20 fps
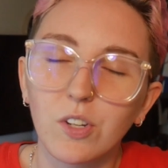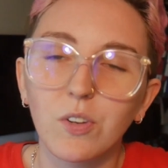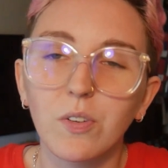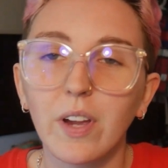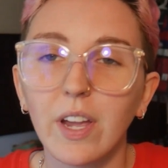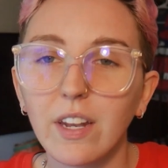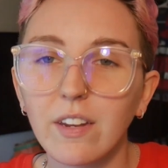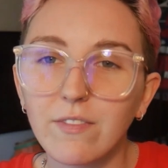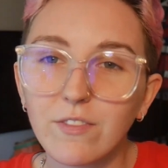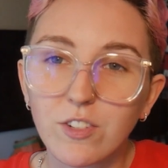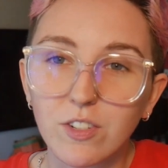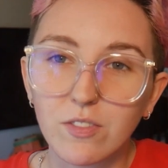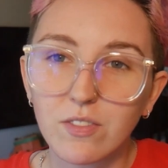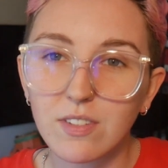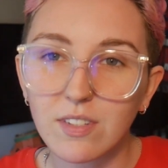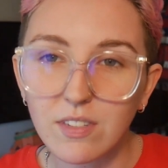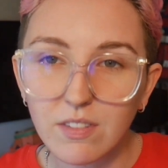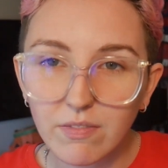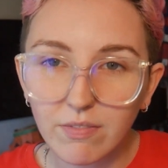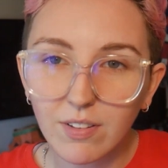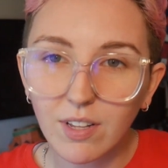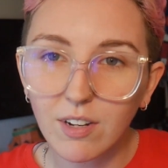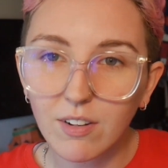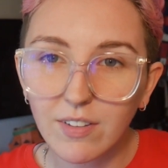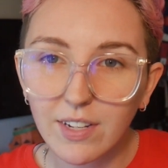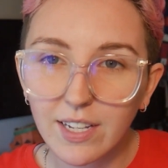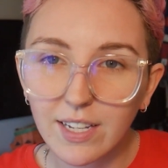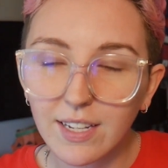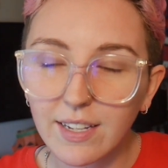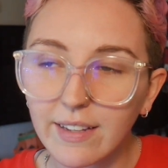creative juices
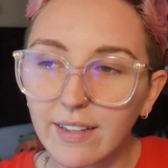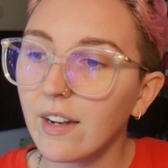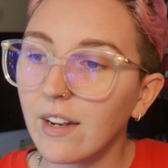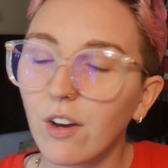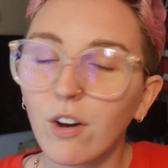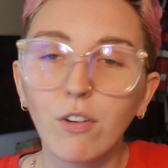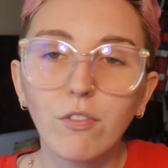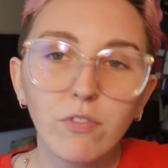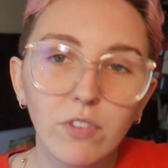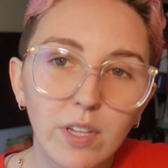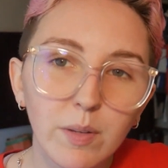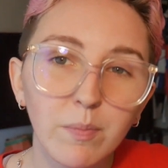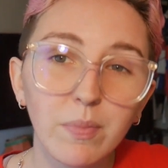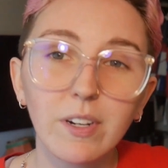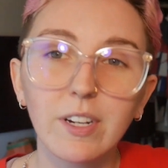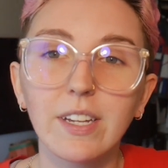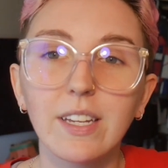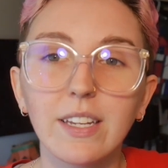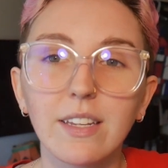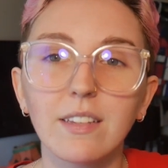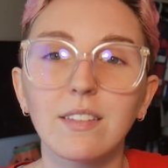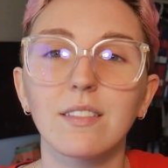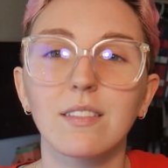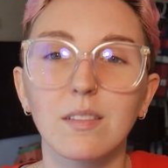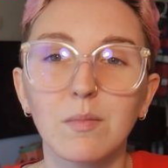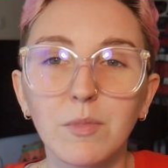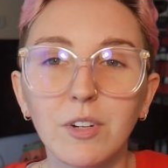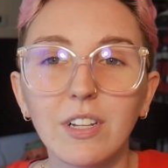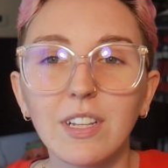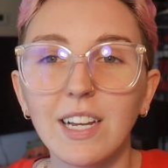flowing and hopefully bring
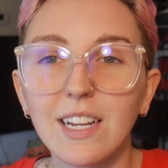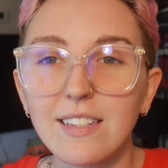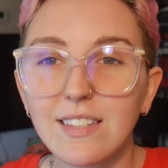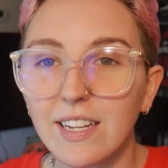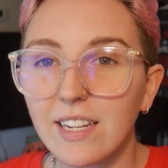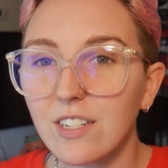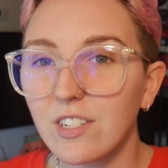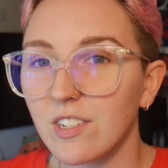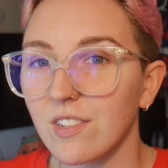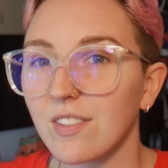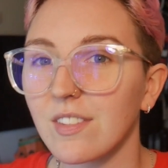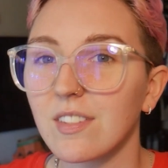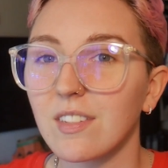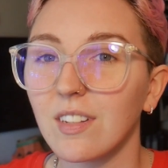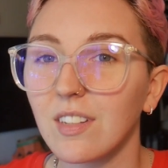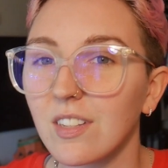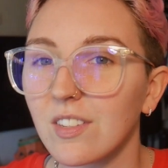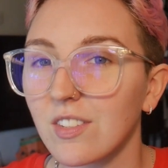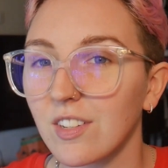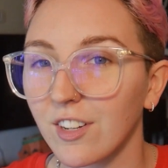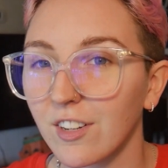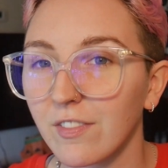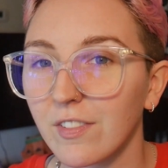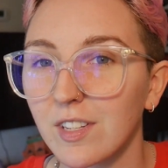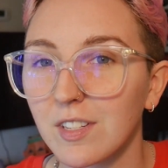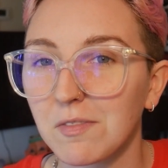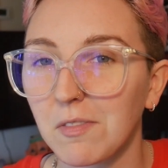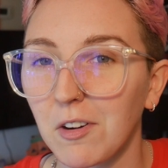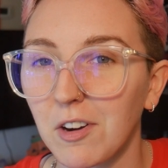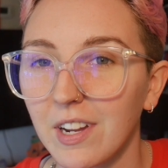some realizations to the
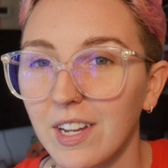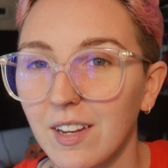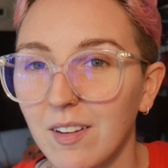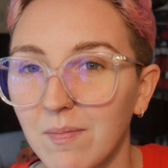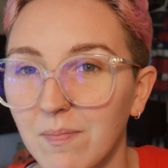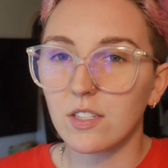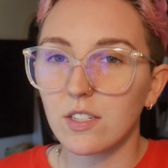surface for you.